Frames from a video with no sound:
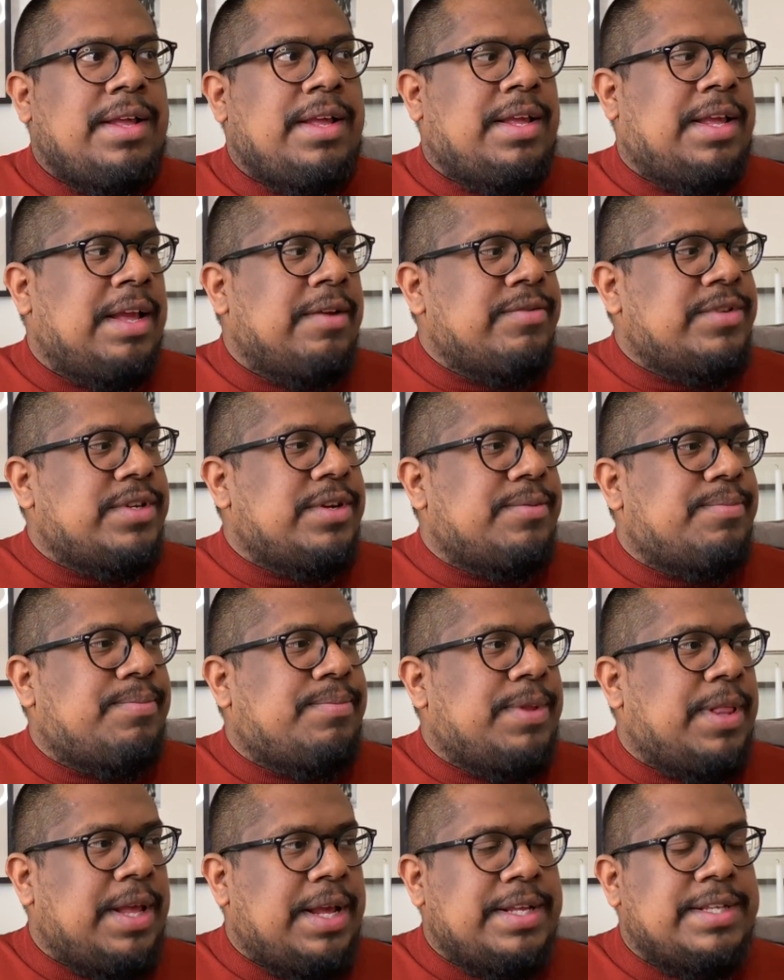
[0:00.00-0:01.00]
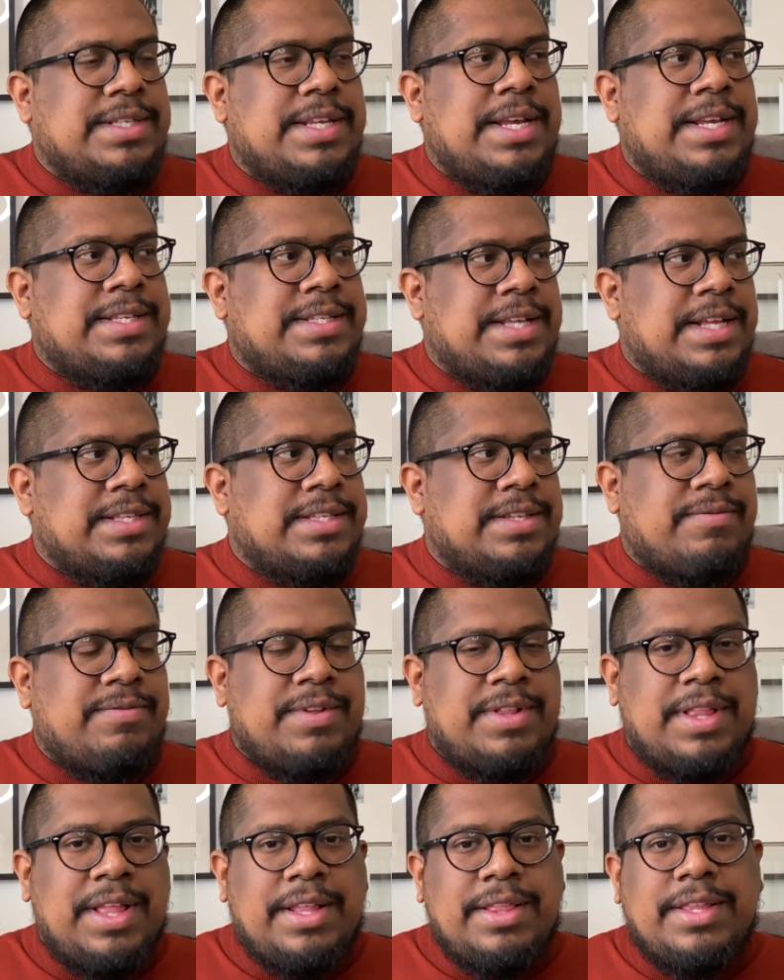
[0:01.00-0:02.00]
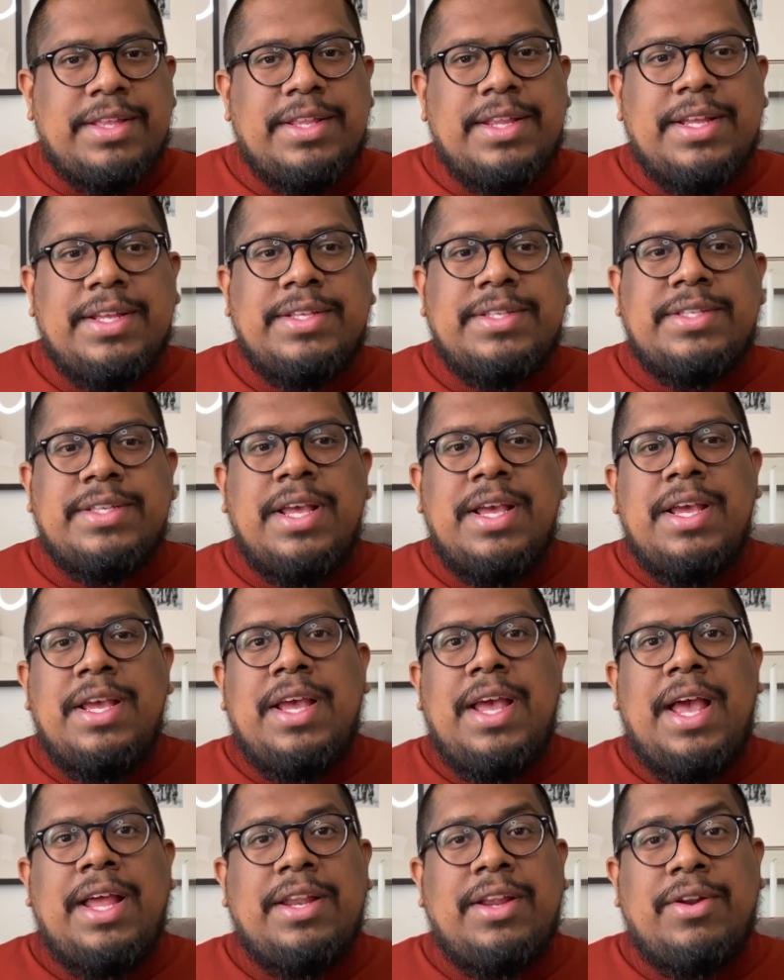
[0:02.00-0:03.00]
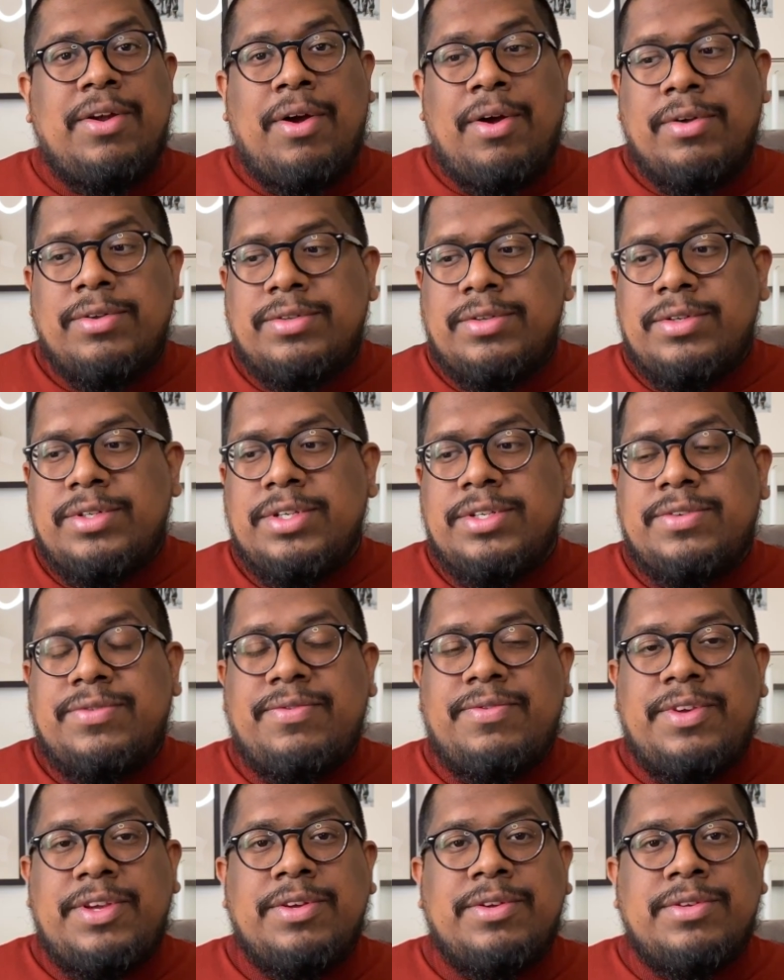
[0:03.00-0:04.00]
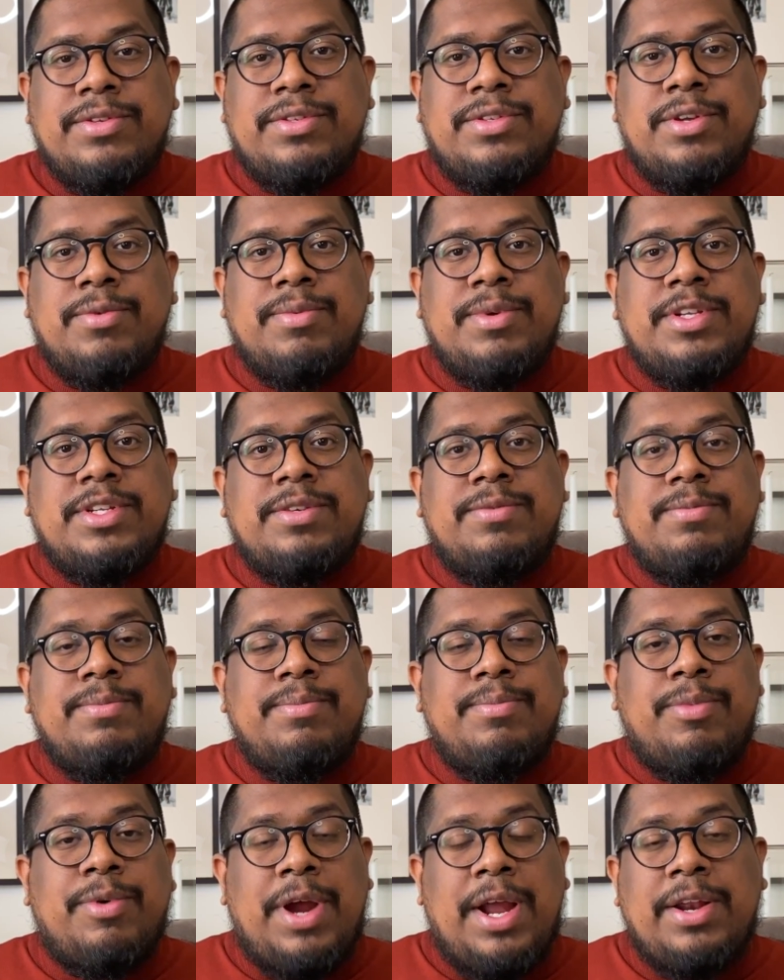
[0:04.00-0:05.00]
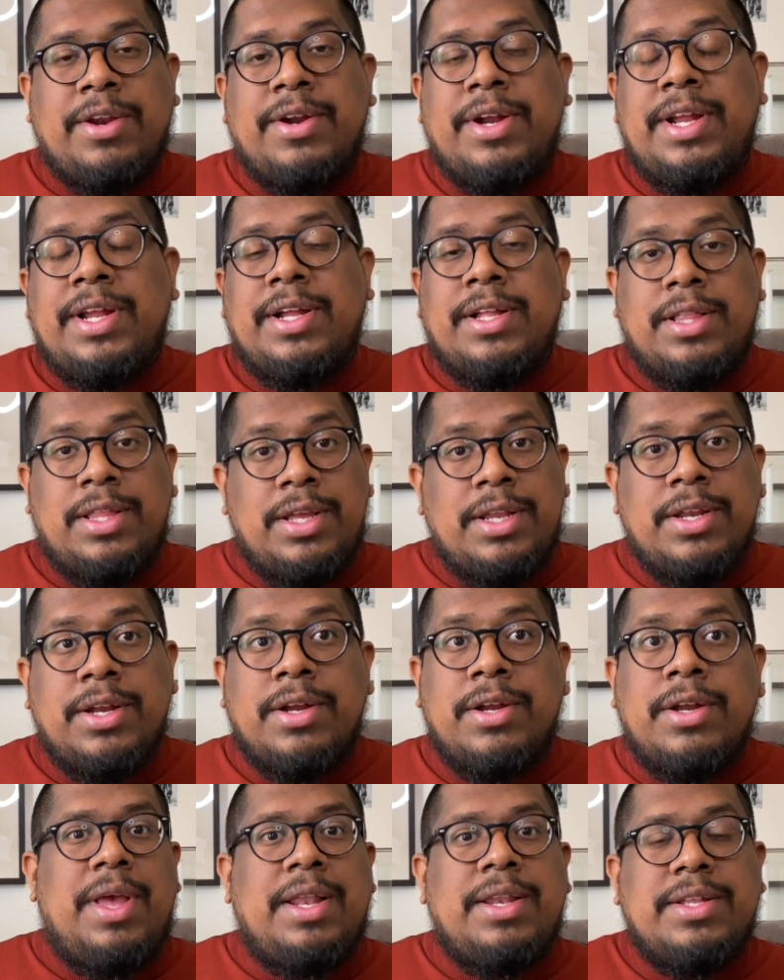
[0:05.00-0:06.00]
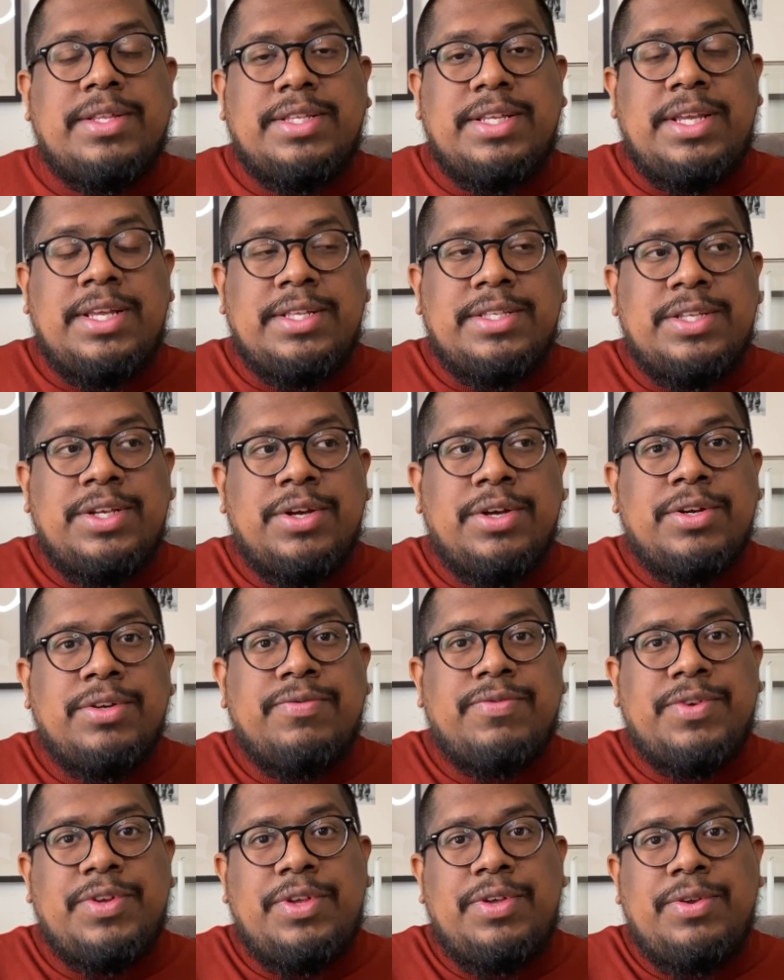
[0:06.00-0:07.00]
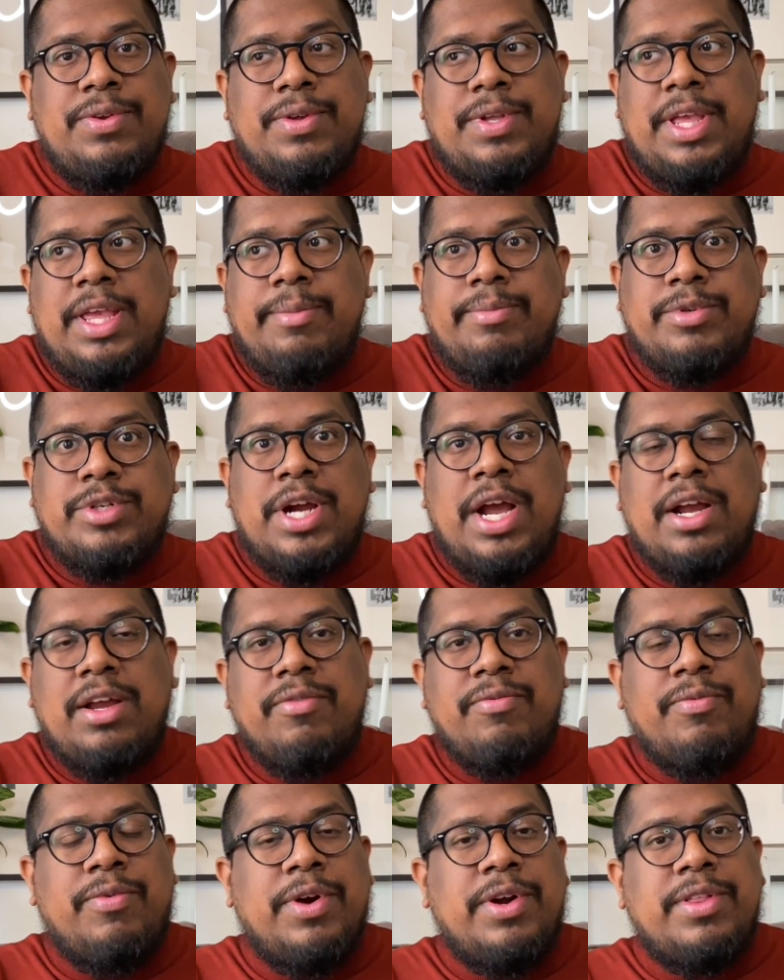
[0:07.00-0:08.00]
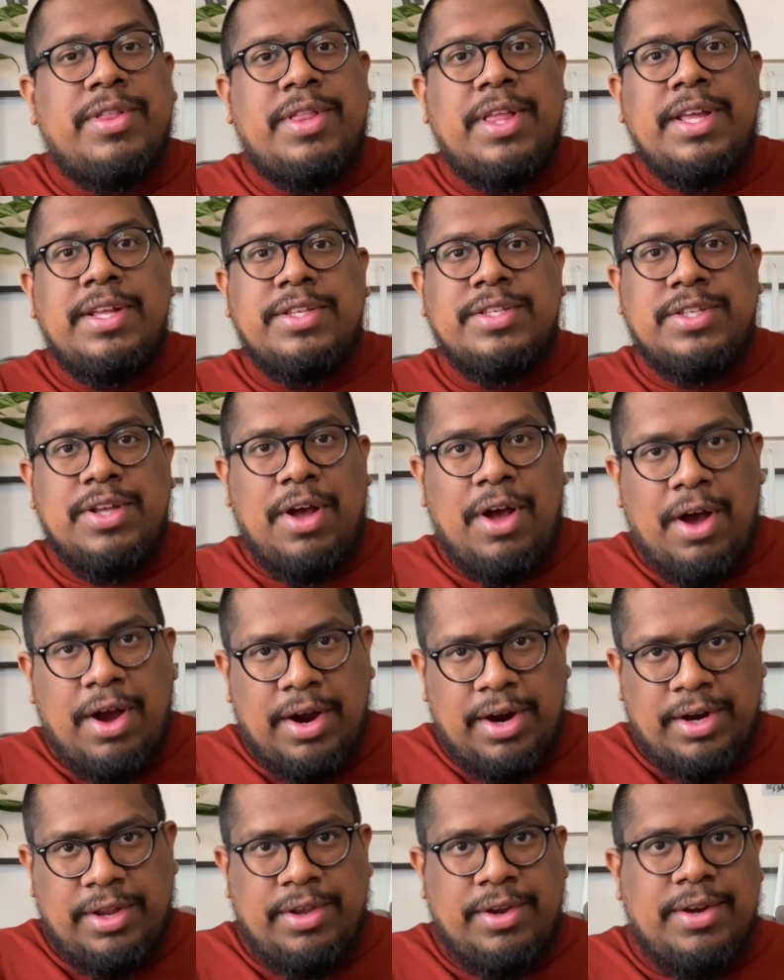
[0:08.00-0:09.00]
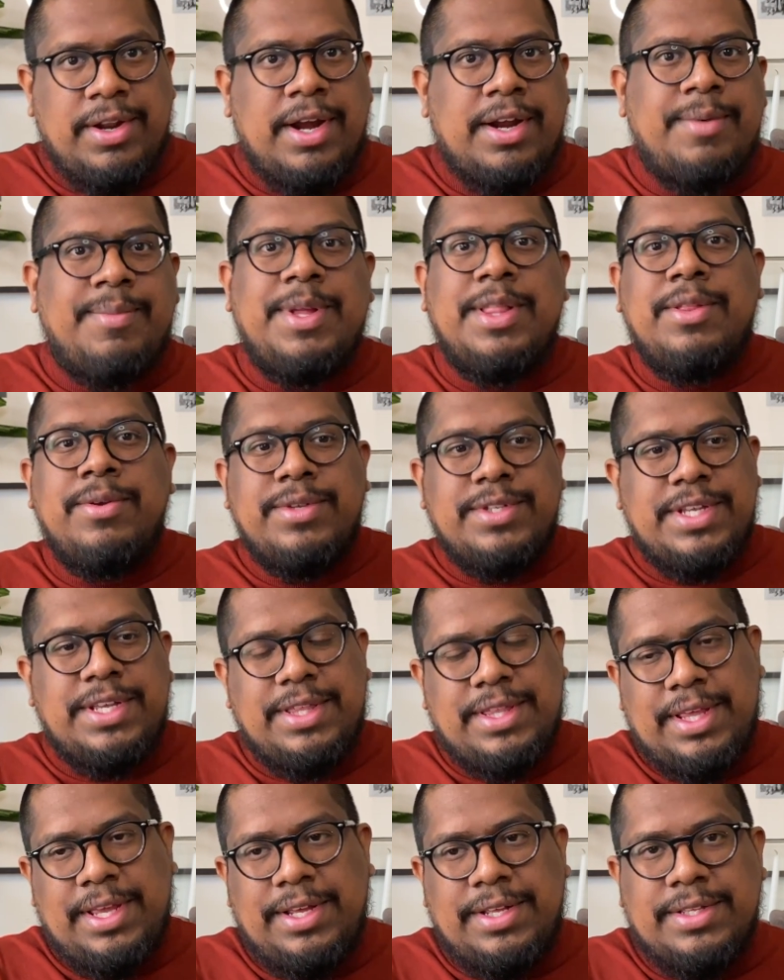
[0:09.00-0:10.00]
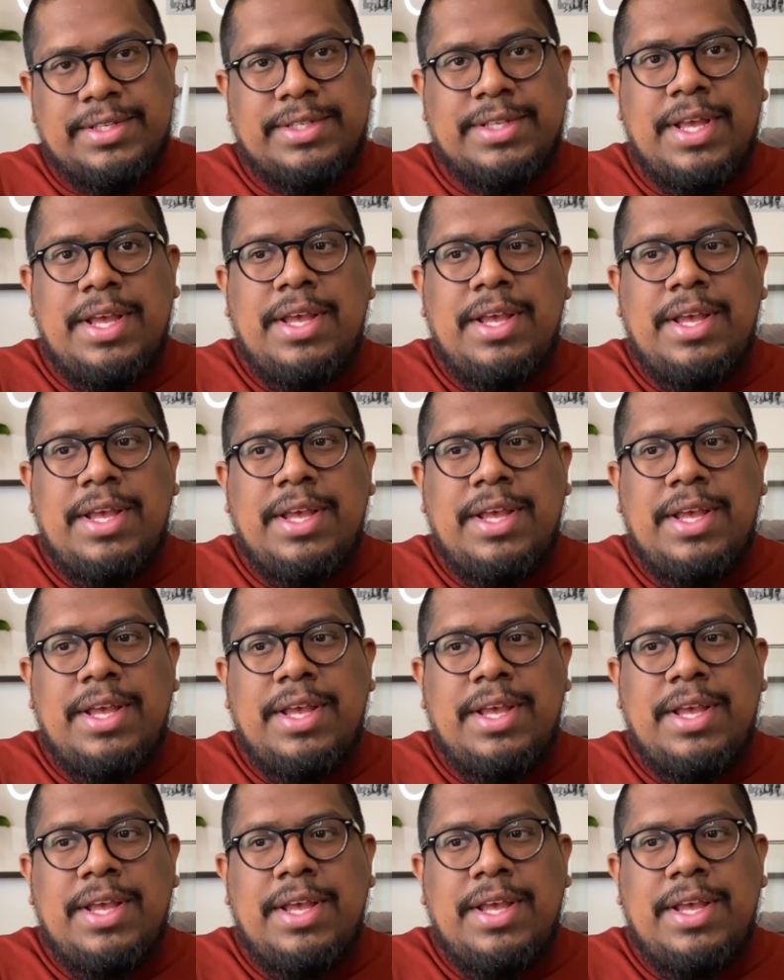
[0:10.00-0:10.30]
gives your place a sense of cleanliness, and it also just feels so much brighter and cleaner, and it's easier for you to keep track of where things are. You're not going to be losing things.